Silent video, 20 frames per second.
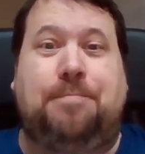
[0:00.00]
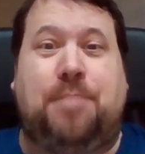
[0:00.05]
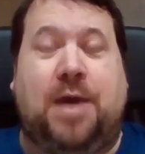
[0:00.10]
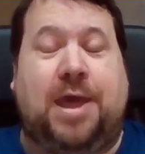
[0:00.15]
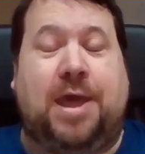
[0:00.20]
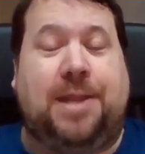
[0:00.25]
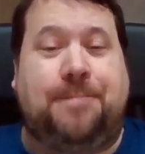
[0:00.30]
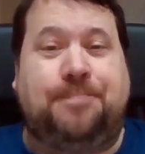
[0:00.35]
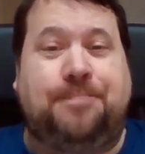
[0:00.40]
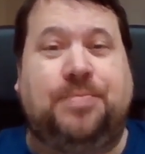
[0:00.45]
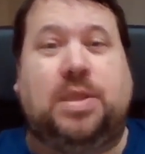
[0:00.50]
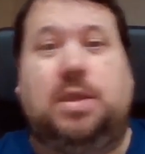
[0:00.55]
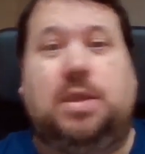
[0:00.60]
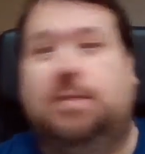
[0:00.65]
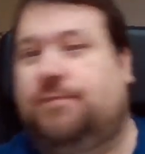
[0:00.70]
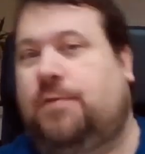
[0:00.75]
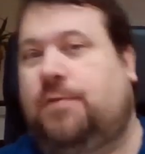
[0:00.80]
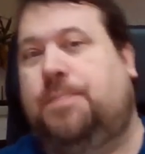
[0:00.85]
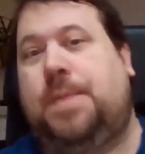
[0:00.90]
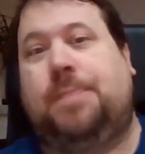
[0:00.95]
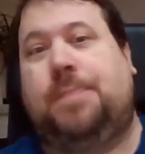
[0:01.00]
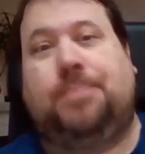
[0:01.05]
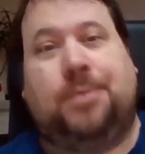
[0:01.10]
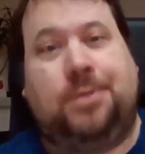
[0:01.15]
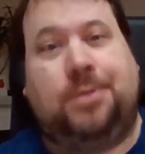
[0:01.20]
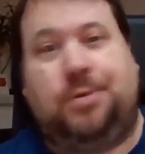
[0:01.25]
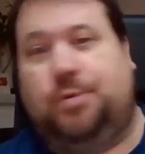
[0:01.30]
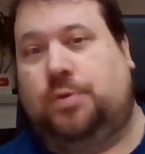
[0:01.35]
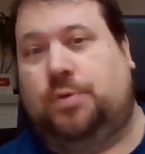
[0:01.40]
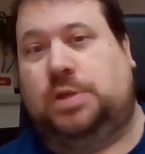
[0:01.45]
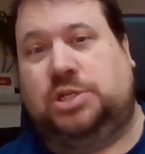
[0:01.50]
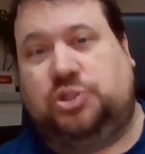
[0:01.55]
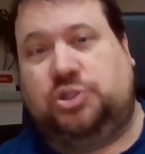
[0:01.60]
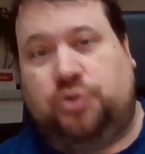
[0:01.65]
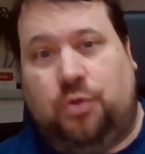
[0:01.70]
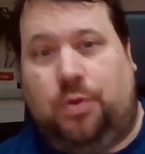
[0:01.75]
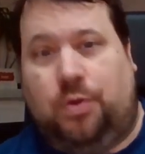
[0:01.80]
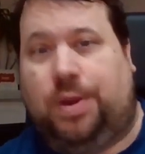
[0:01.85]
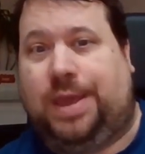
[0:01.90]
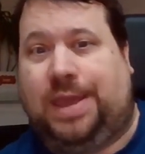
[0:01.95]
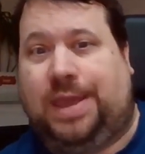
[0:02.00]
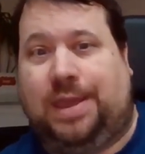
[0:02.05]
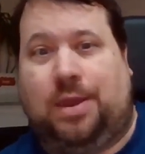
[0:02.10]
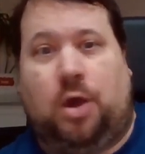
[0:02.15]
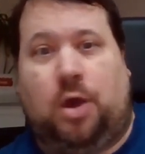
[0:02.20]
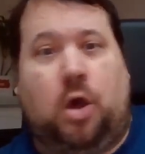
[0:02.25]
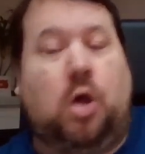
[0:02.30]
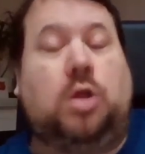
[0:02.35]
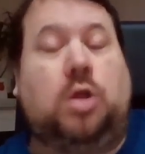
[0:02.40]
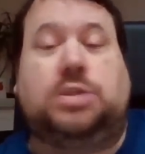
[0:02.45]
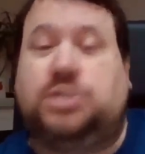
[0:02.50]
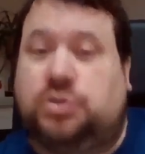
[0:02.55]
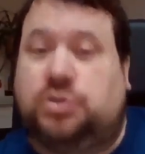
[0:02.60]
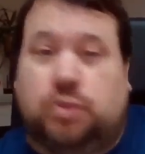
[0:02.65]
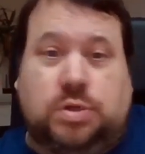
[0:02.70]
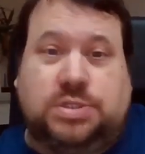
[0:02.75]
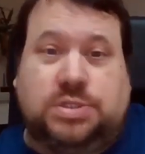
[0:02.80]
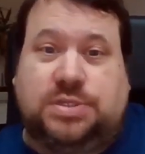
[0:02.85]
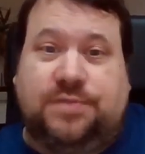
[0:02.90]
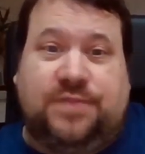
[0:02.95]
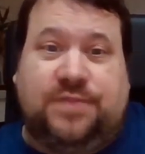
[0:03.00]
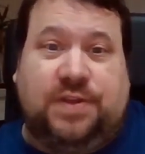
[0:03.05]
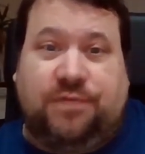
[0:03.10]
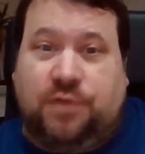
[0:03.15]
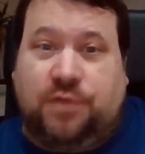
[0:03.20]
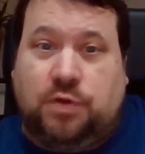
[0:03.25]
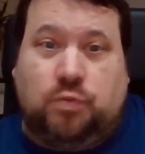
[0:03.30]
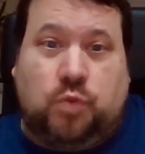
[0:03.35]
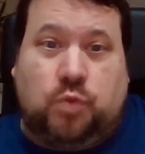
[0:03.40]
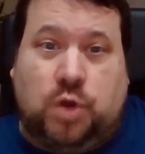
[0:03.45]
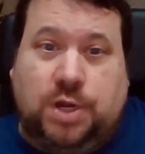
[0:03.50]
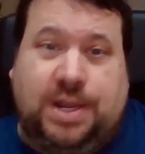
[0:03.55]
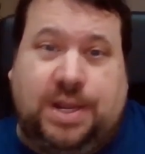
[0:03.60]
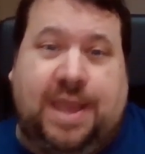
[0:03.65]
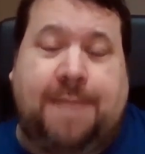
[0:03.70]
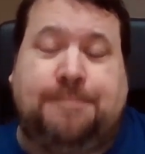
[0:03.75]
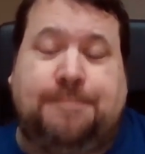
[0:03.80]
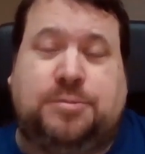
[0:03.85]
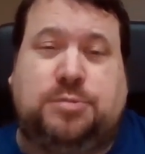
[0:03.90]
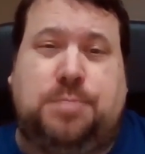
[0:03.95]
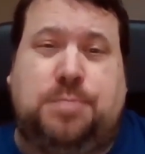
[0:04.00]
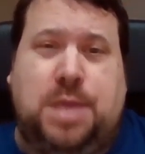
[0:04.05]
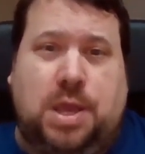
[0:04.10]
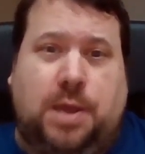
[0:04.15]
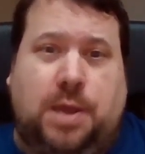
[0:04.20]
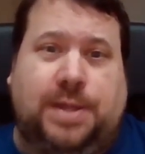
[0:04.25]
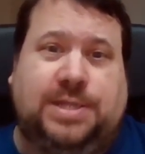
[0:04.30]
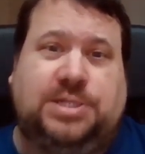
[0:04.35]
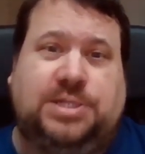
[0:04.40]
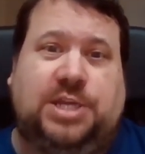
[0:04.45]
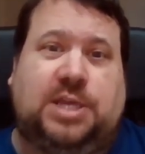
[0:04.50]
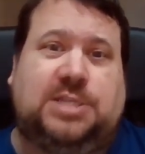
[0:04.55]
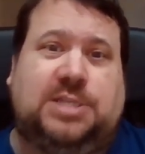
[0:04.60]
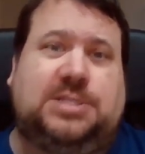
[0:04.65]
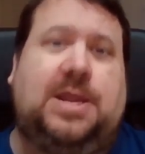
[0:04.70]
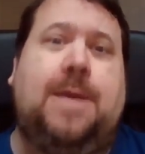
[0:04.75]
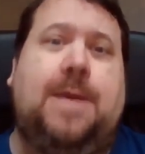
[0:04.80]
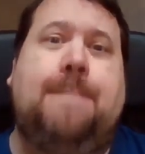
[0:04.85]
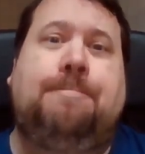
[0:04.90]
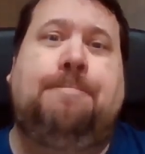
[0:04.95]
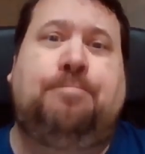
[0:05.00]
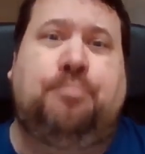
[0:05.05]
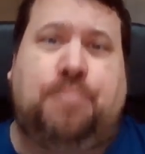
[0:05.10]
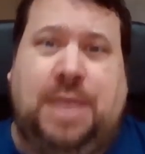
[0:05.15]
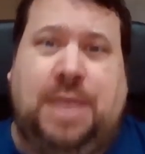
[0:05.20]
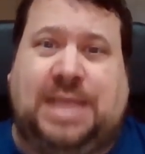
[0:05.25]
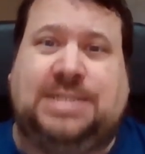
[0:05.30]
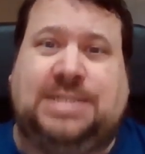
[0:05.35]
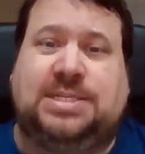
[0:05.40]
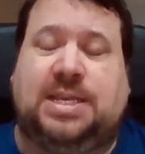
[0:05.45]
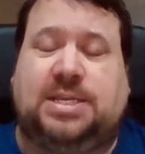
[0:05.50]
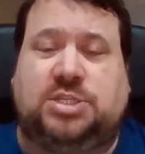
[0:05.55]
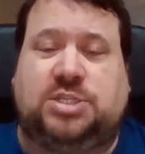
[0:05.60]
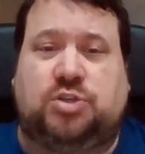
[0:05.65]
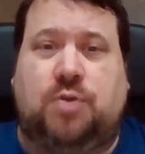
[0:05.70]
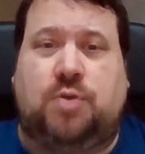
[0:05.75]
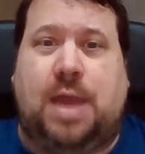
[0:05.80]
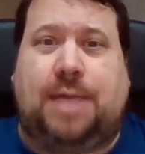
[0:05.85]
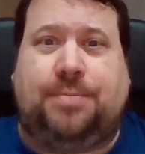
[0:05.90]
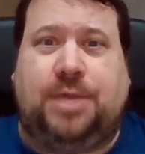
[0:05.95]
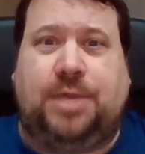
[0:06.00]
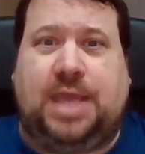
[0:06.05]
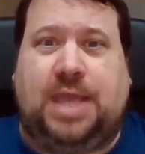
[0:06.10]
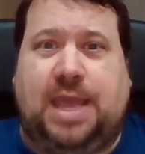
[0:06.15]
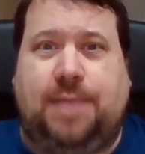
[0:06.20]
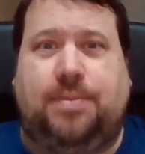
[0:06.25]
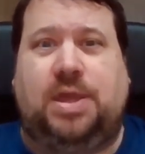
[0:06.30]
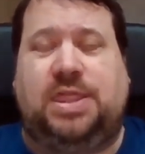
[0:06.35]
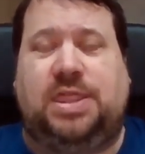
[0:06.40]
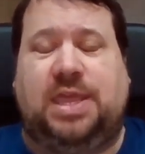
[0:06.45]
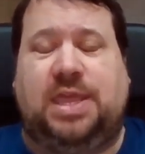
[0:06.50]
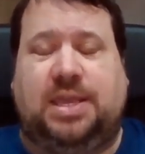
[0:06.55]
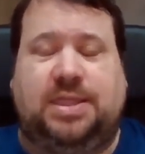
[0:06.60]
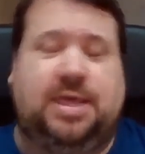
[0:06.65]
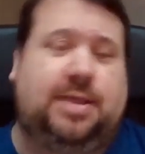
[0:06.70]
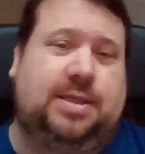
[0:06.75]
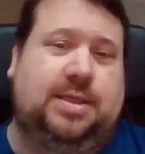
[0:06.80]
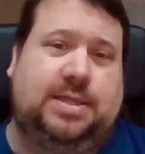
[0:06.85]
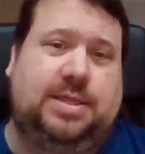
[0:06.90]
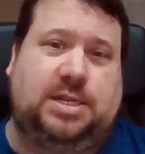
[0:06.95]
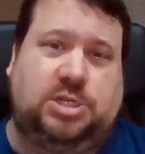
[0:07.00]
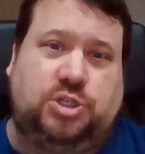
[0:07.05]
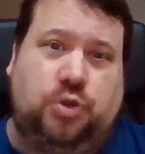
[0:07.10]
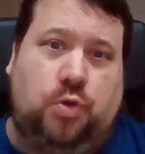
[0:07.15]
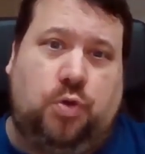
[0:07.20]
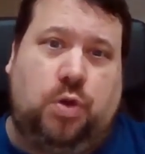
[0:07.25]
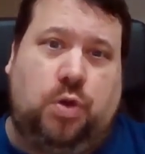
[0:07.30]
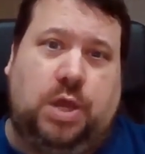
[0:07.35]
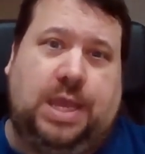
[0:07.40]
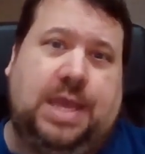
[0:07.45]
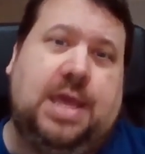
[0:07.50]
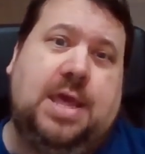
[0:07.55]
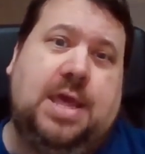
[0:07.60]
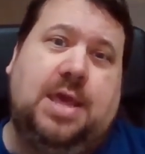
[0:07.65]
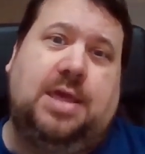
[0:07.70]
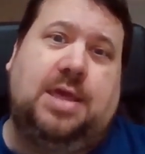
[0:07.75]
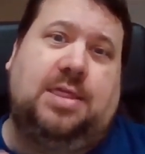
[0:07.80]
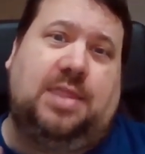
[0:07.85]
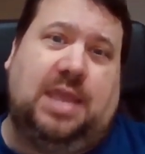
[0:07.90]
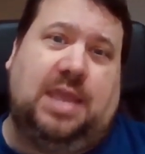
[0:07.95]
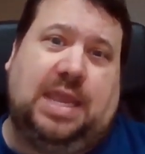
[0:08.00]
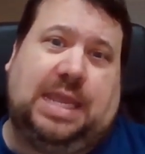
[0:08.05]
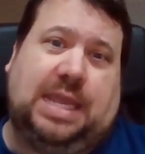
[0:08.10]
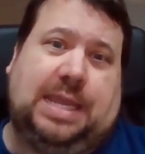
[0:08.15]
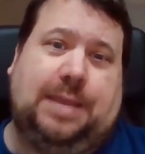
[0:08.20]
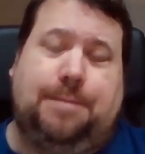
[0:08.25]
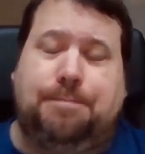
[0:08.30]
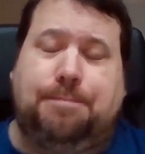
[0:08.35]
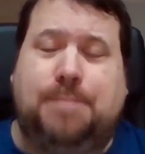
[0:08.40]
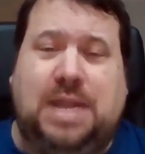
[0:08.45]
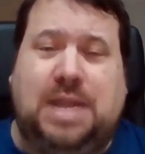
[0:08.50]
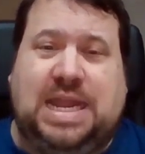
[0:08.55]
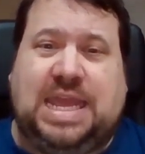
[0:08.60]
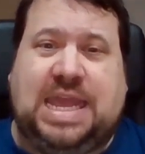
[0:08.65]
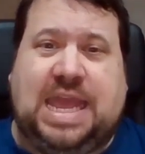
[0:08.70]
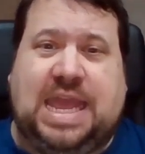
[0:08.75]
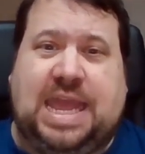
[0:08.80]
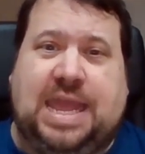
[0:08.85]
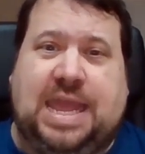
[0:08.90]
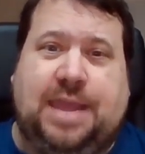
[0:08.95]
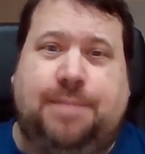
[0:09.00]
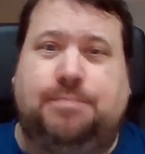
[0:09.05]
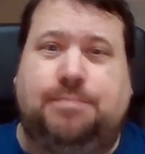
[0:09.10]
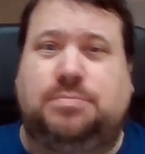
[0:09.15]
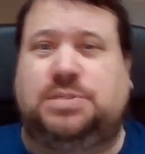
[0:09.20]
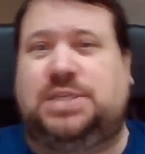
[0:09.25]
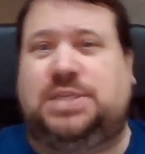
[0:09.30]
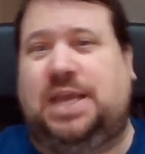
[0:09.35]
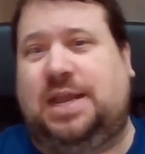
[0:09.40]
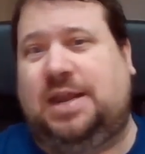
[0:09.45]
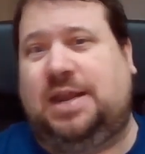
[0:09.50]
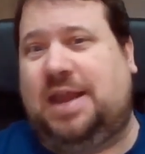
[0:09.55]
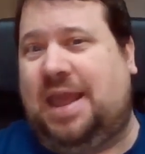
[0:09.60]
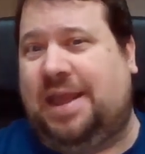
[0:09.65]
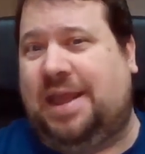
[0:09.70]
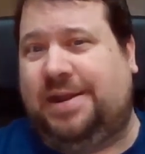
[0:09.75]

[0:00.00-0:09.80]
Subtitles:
But for people who enjoy all sorts of different word games beyond just basic Scrabble game, I think they'll enjoy the mini games and